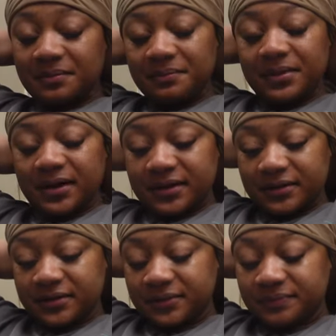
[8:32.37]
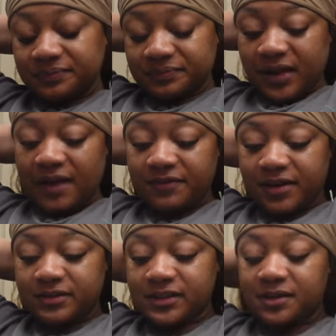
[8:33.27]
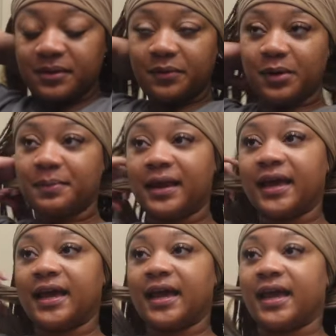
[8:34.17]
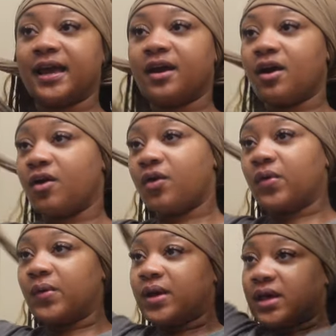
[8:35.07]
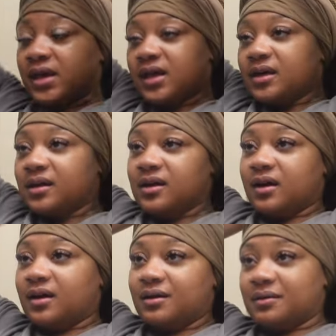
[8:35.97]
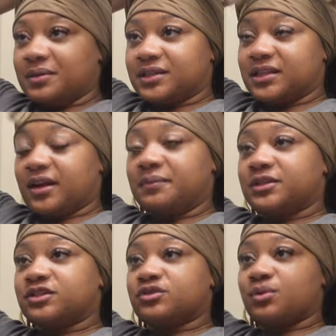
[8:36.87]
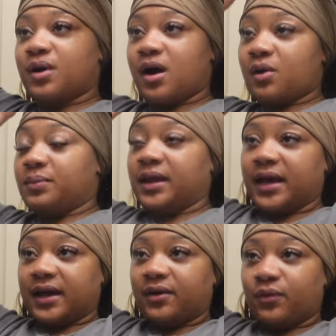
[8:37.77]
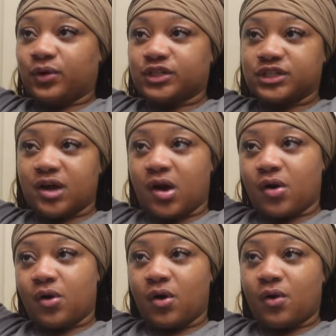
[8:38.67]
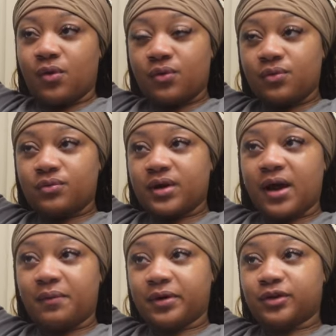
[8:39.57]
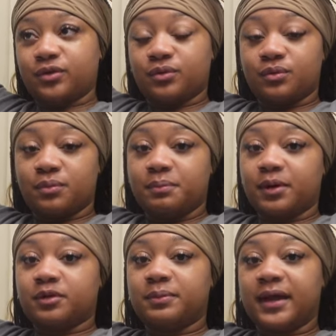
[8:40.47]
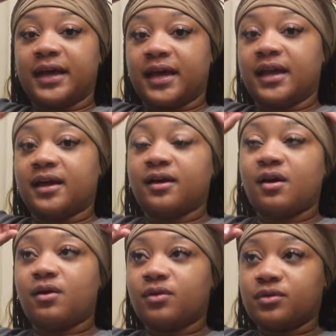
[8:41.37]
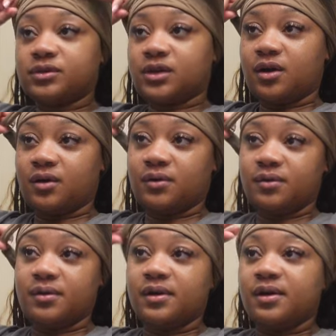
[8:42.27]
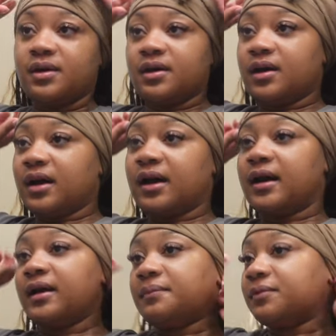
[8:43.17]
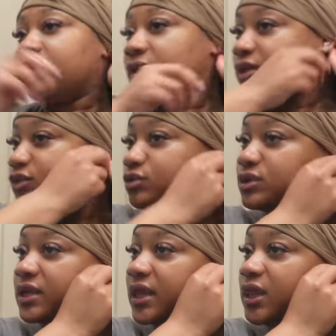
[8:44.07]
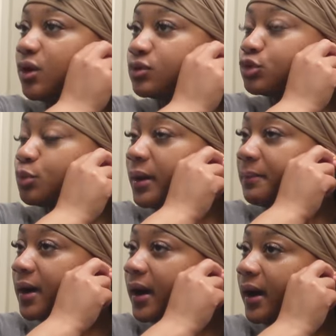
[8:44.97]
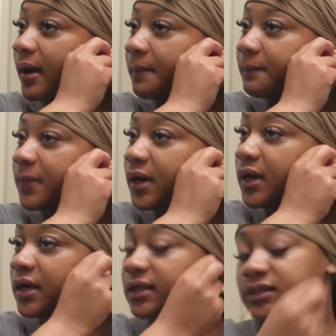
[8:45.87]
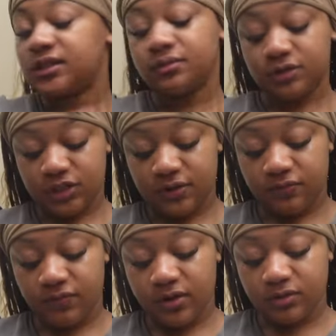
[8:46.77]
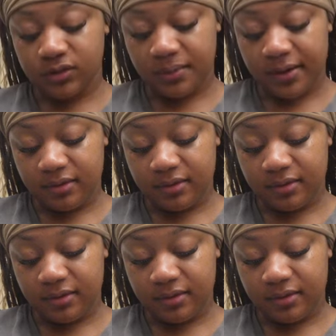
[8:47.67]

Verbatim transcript: But I found some that were black and gold. Instead of me just doing all black or just all gold, I want to do both black and gold. So I'm going to send those to my mom and see what she feels about